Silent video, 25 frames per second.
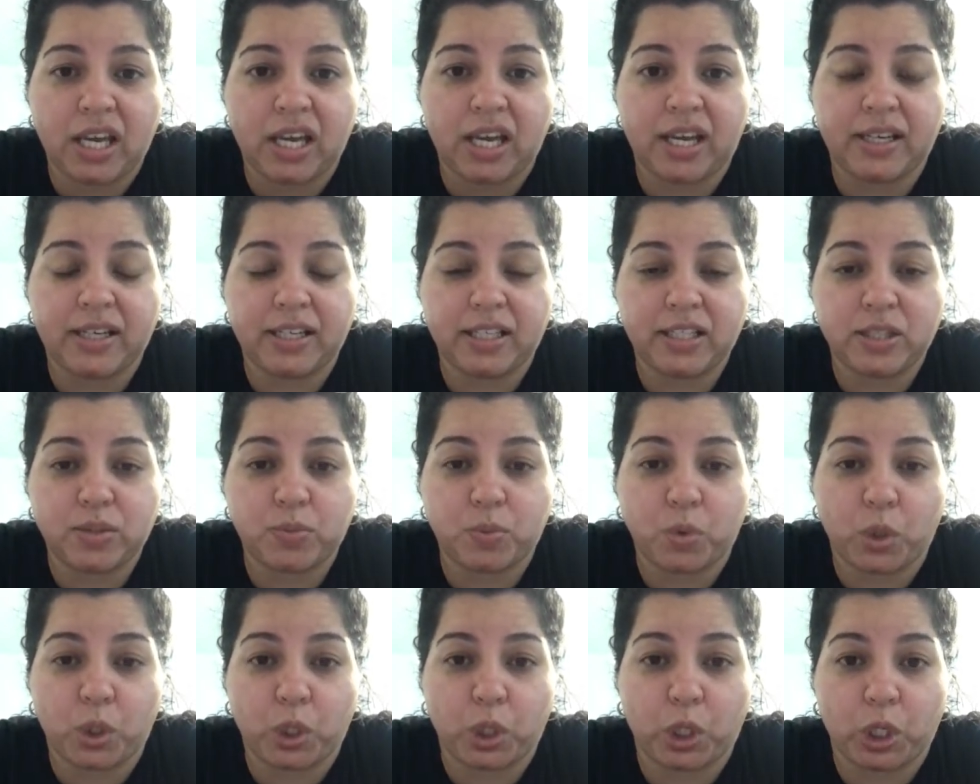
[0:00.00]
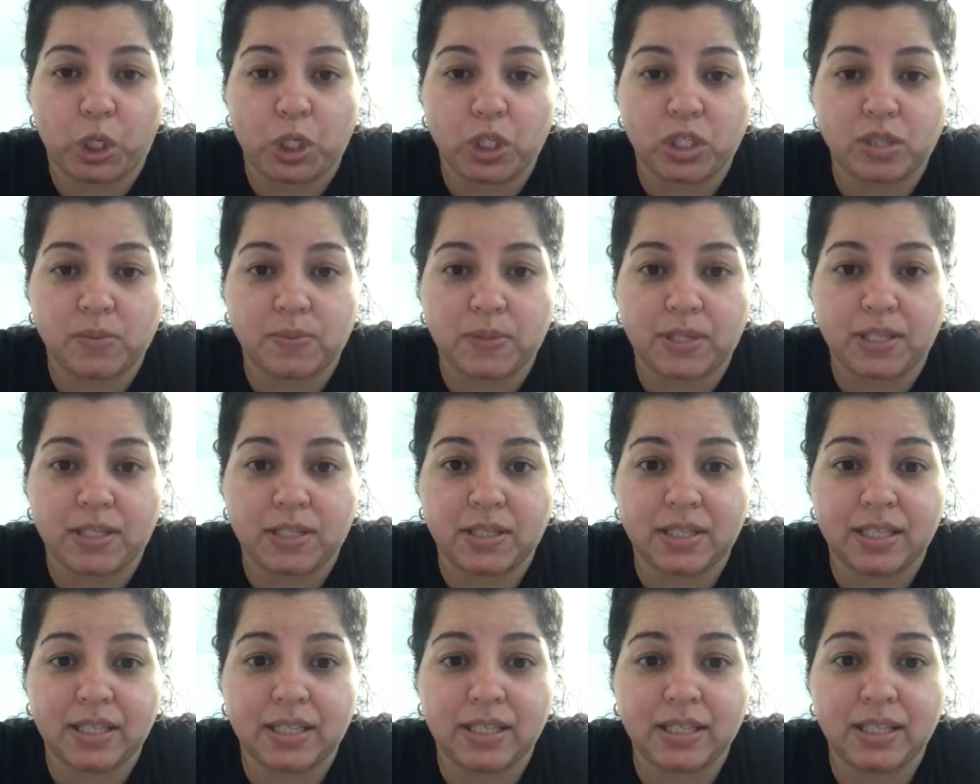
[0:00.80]
I need some more
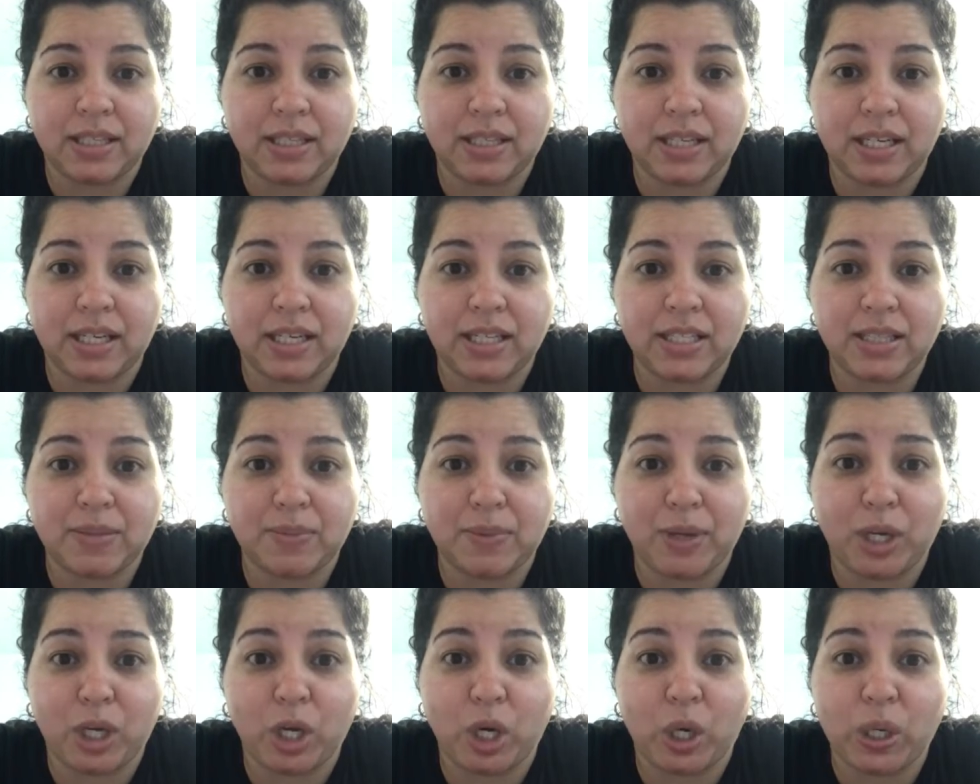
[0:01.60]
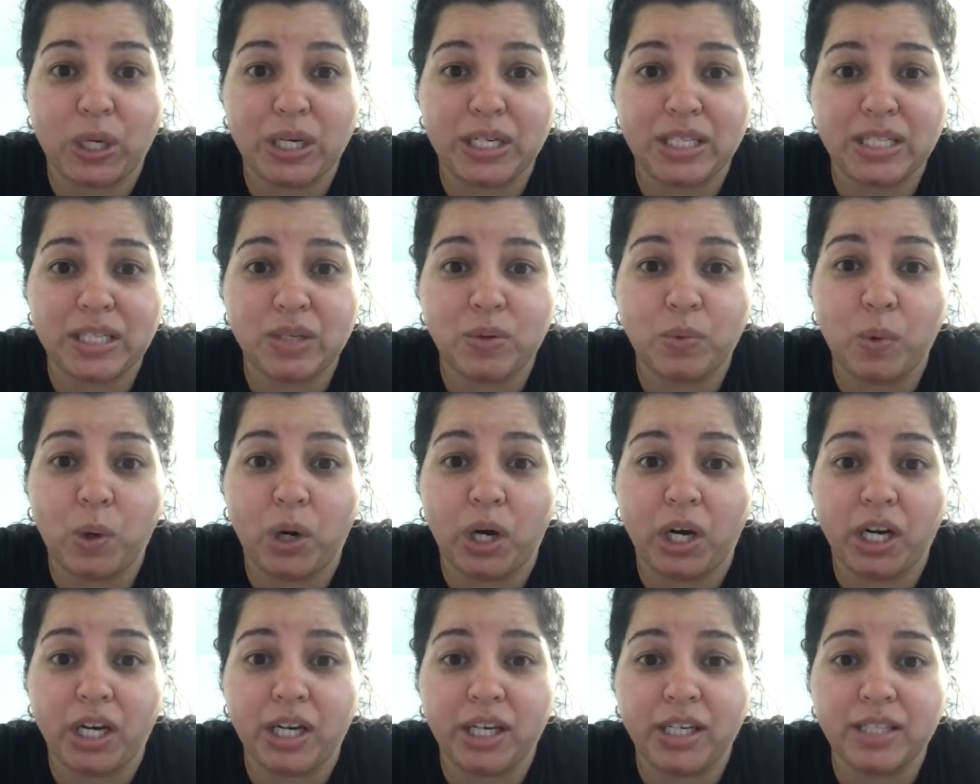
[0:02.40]
encouragement. I need some encouraging
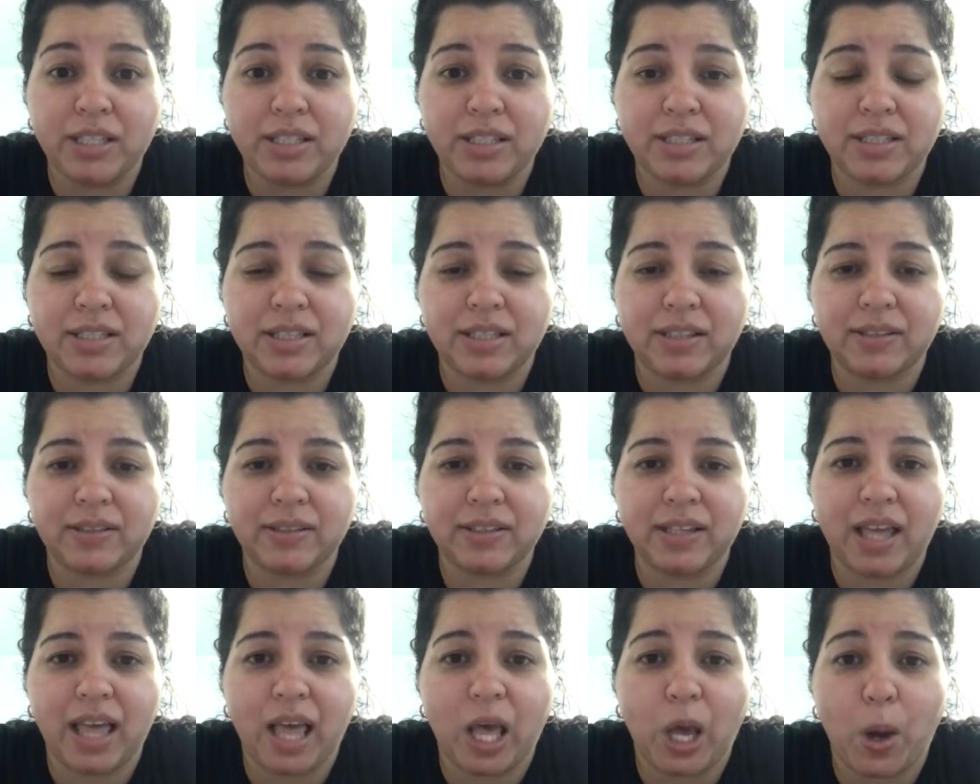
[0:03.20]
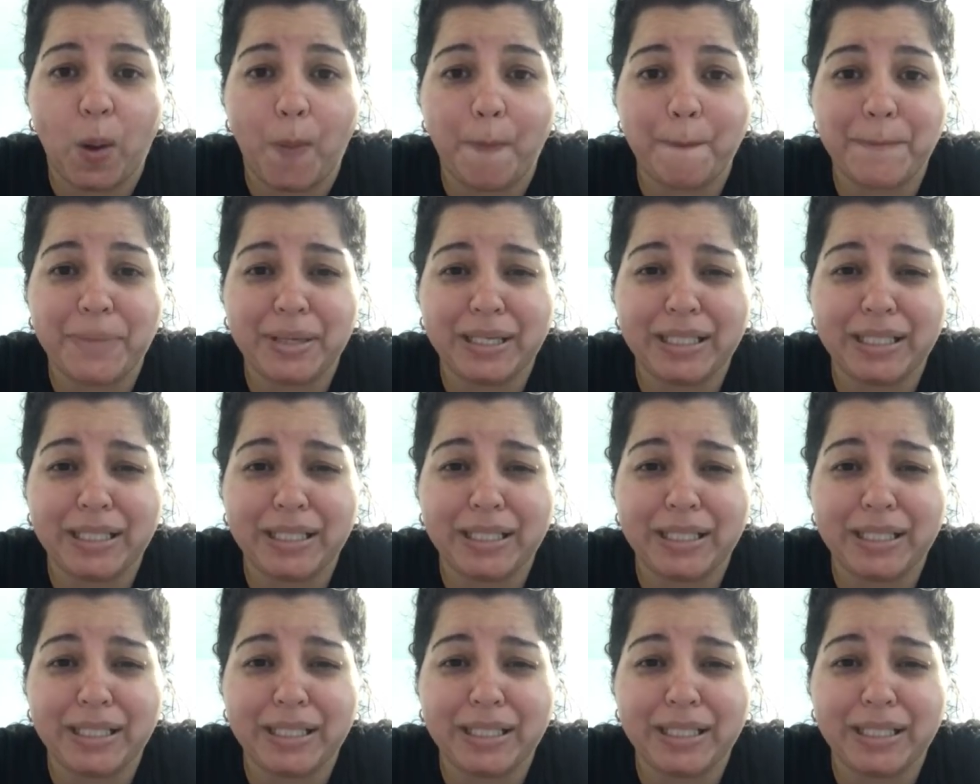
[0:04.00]
words. Help.